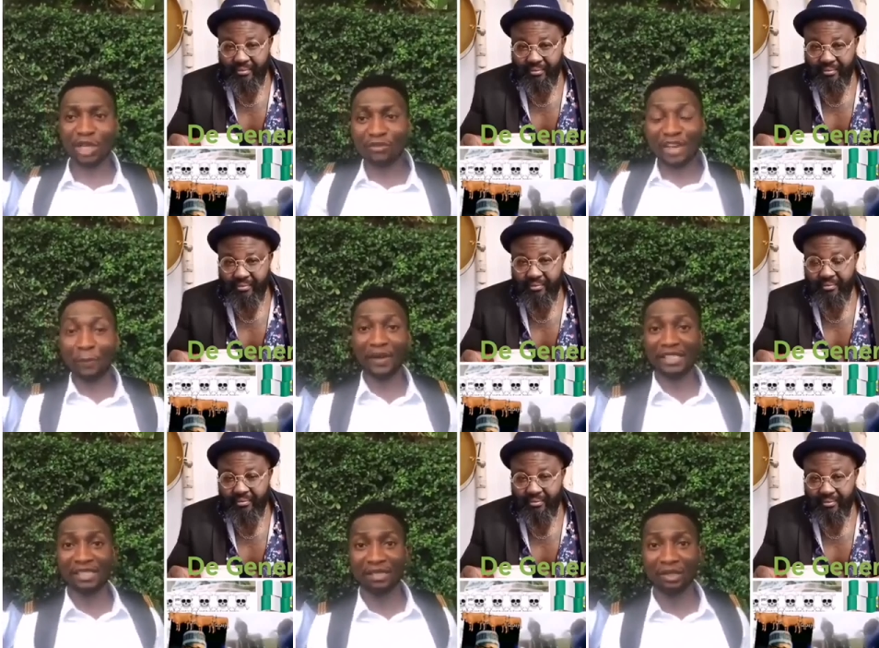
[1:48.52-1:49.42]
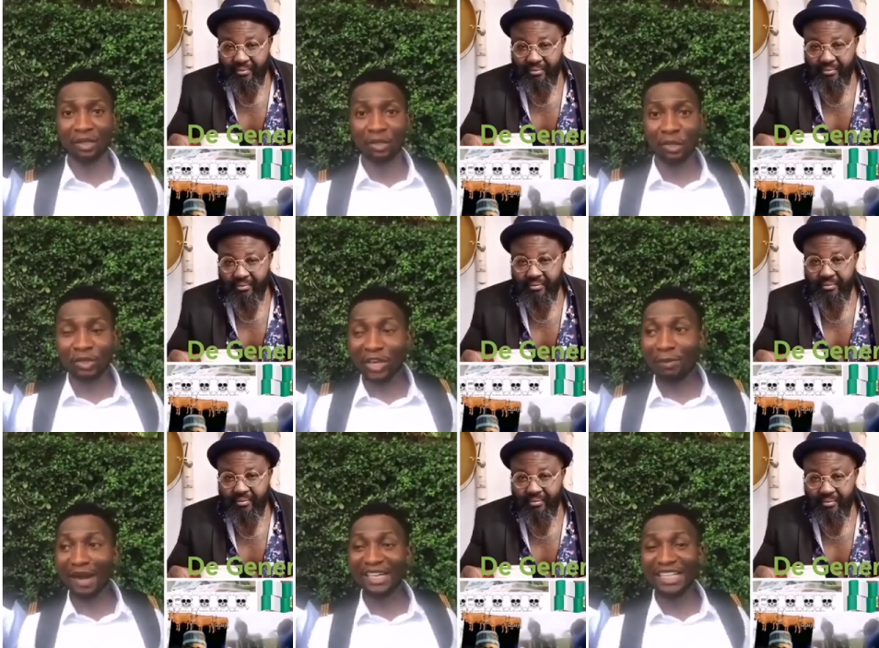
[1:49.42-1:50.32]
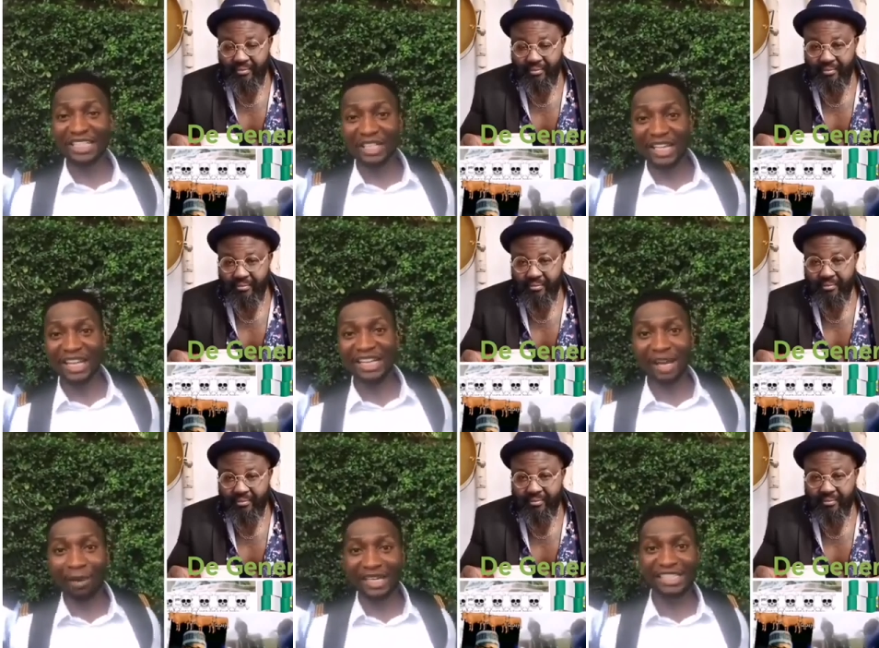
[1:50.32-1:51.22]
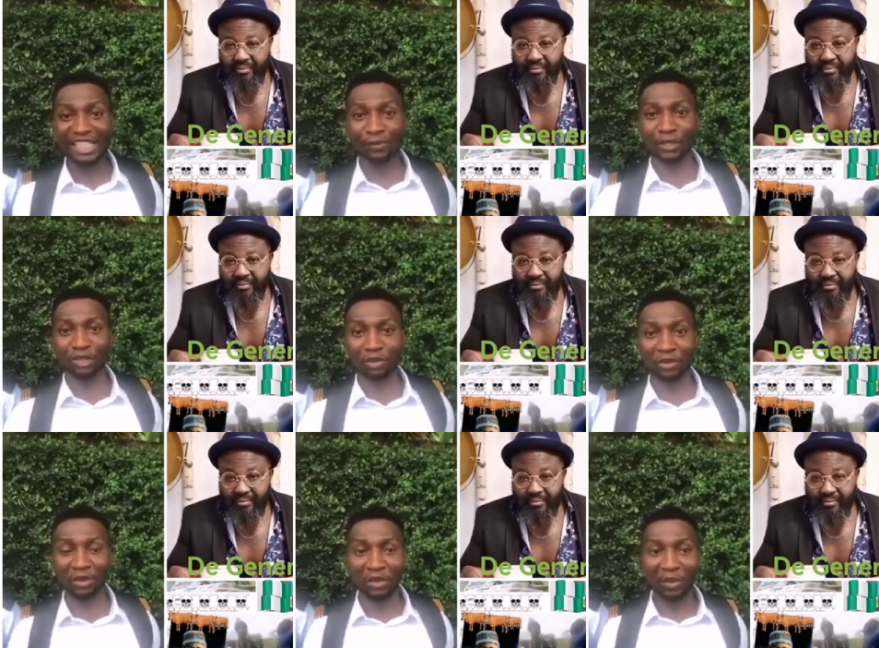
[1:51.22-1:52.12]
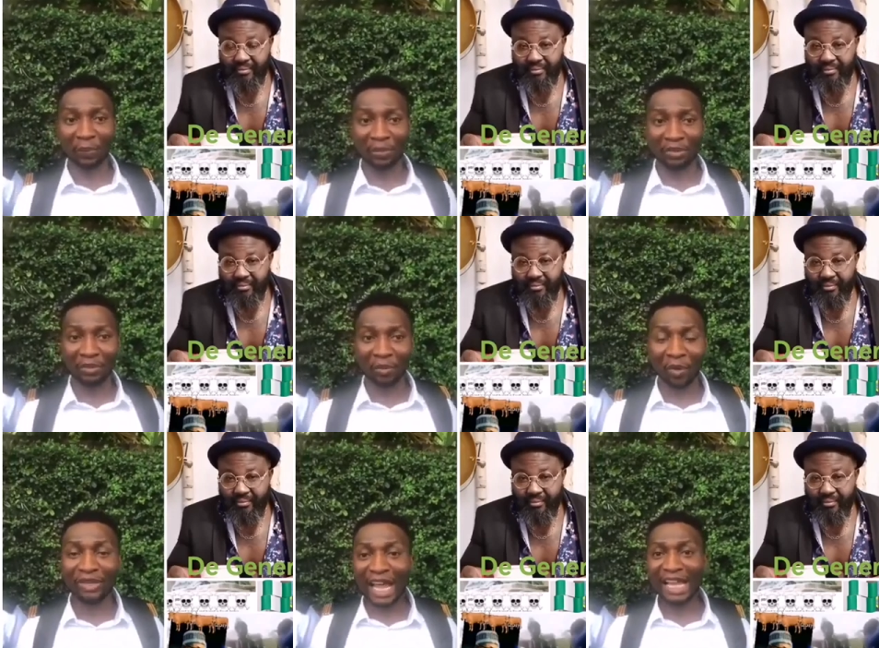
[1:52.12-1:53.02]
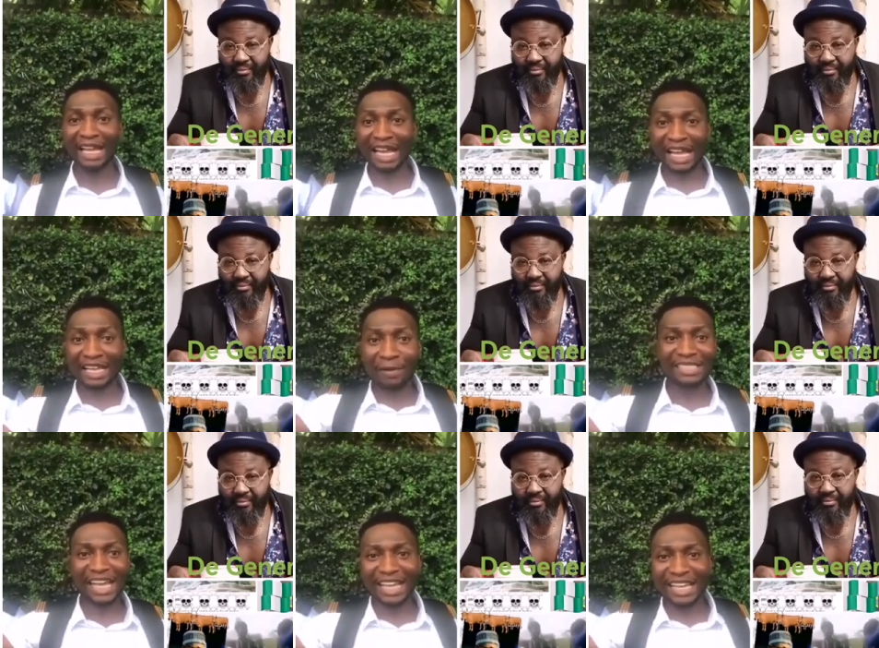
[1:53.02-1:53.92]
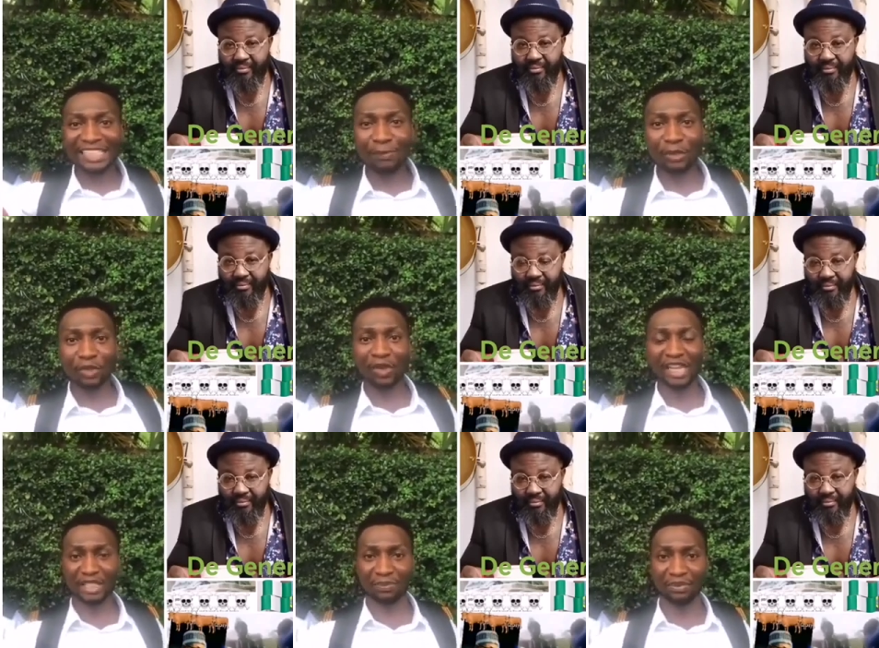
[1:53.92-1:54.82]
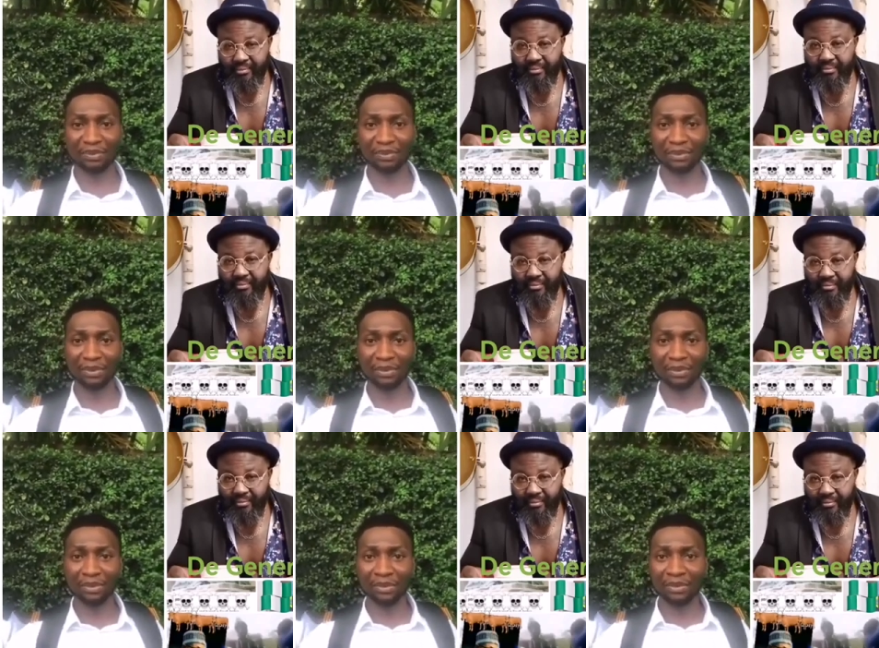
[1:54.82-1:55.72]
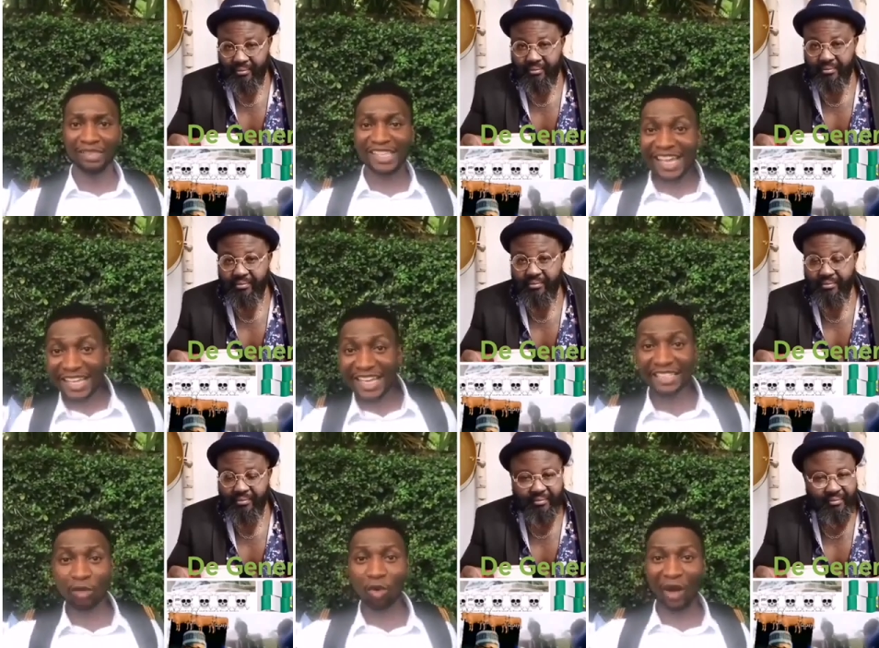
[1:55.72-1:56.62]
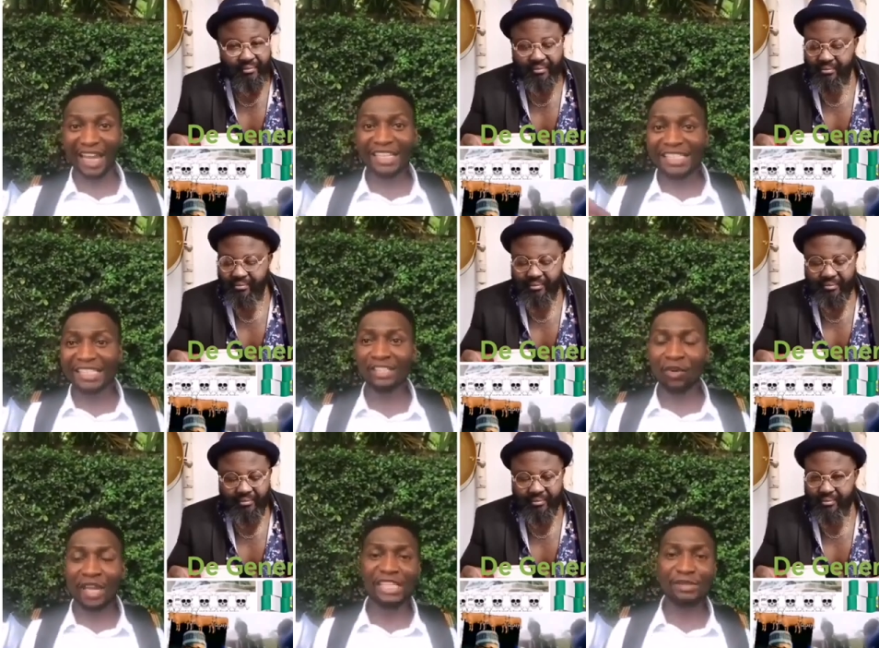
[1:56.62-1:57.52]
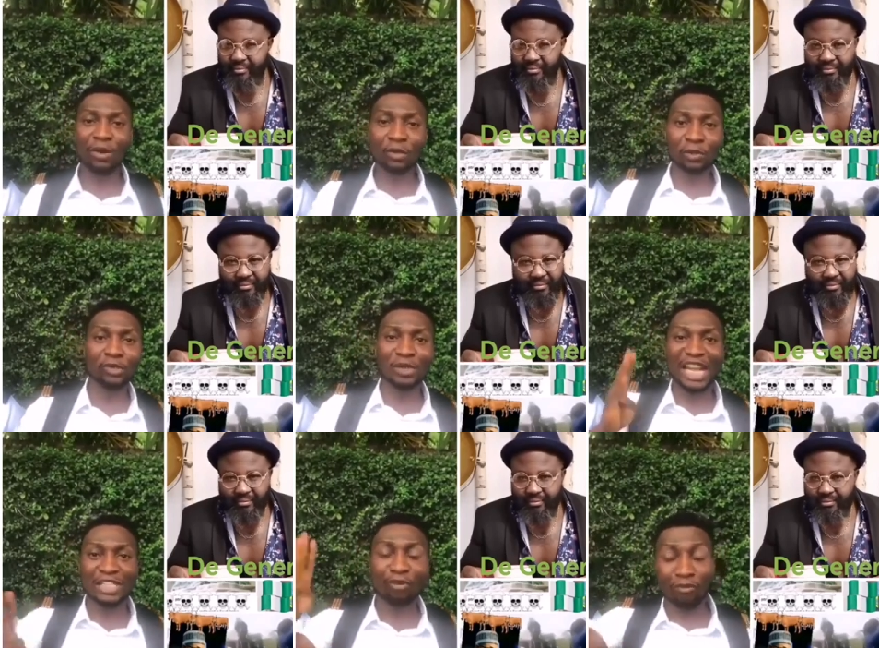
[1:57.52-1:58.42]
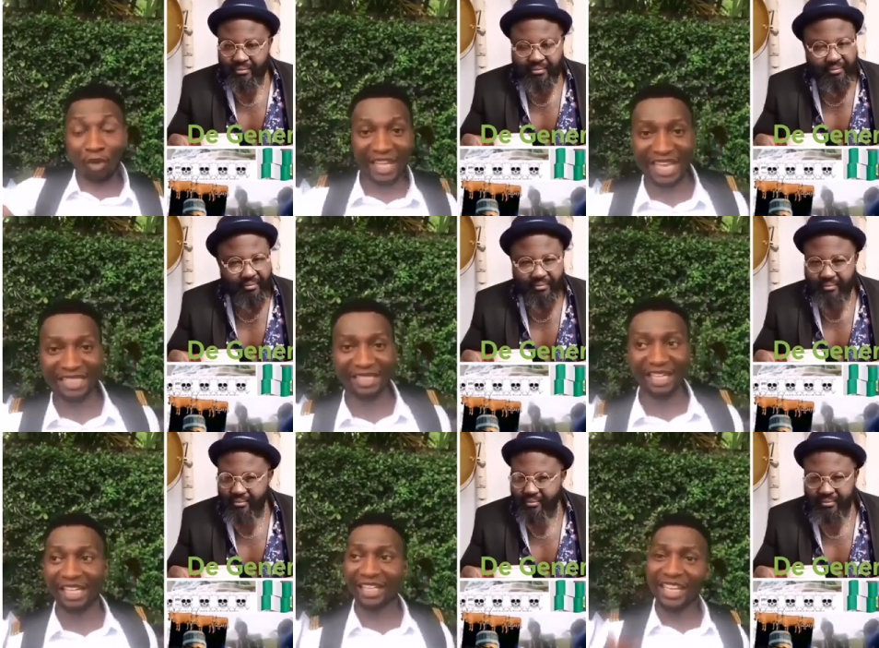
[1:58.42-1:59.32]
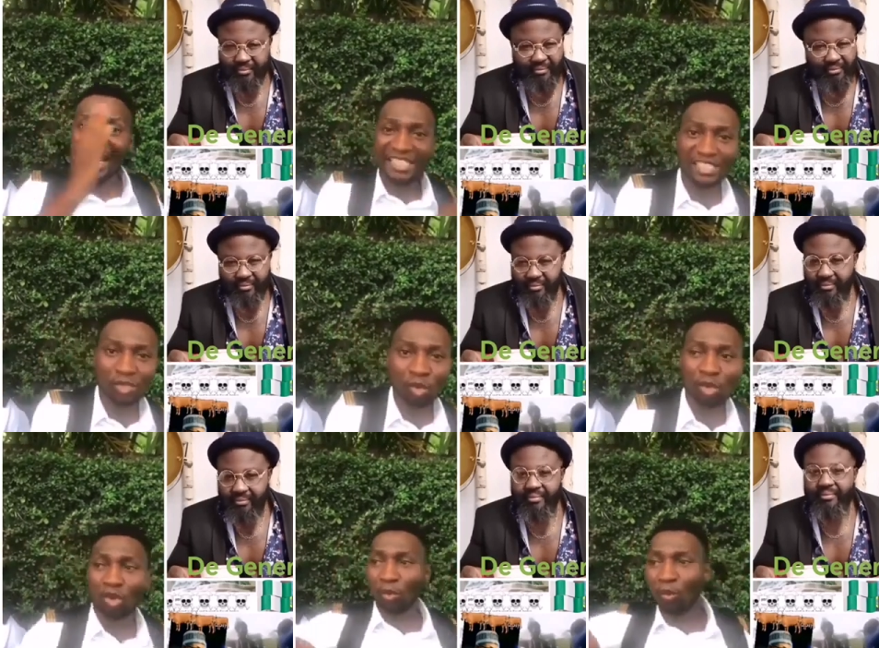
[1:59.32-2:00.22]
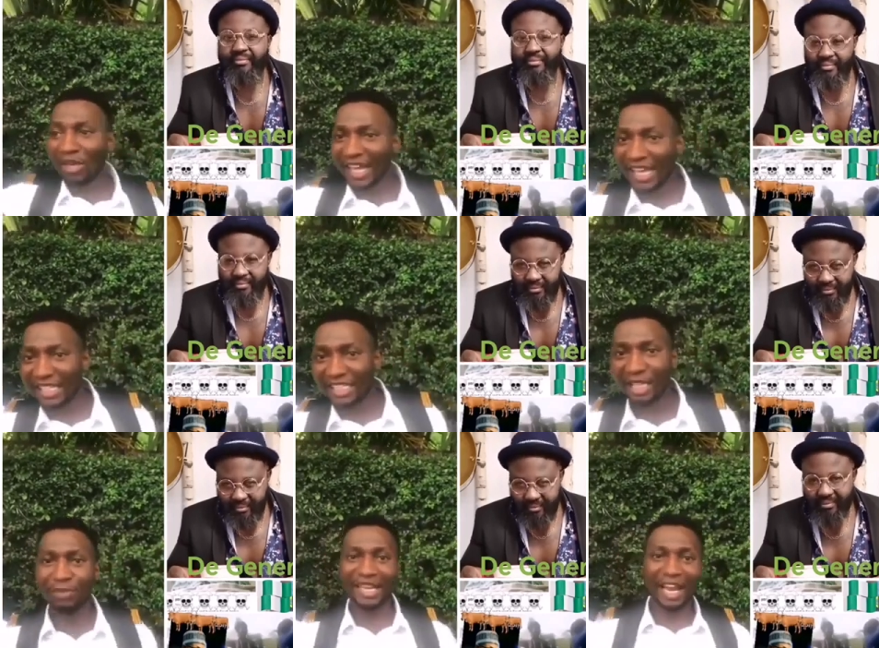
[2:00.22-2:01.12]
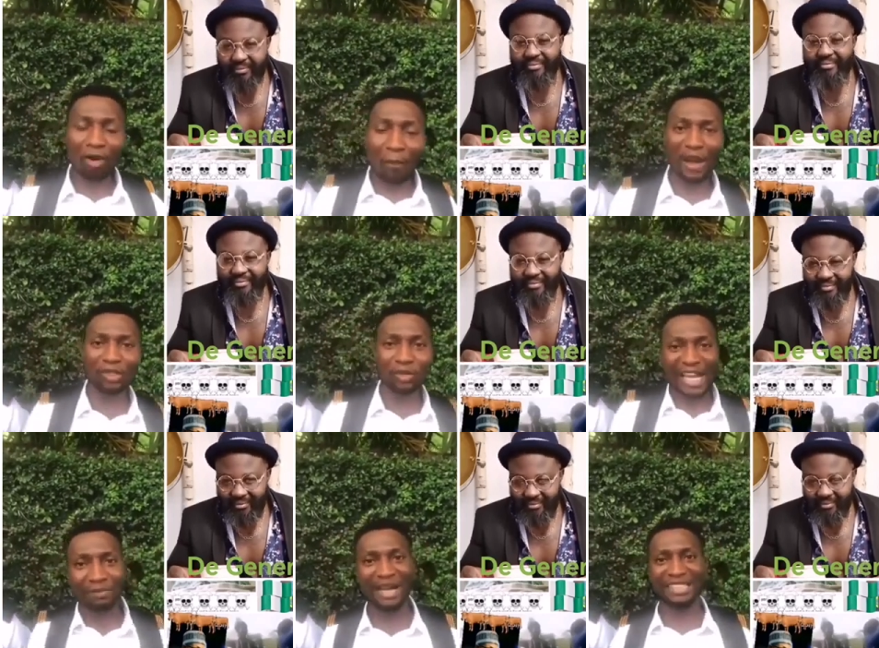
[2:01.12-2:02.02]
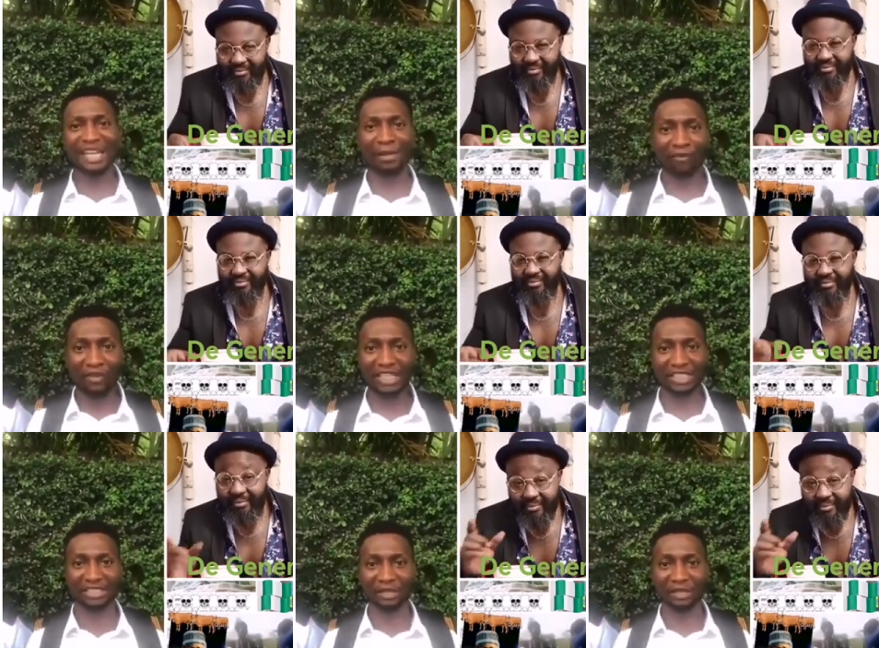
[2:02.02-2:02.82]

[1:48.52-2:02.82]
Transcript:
Speaker 1: to the Philippines to study marine engineering and marine transportation under a NIMASA N S D P scholarship. ten years ago, and this is a scholarship that was supposed to last for four years, three years in school, one year in the ship, then I come back to write my exam and finish it.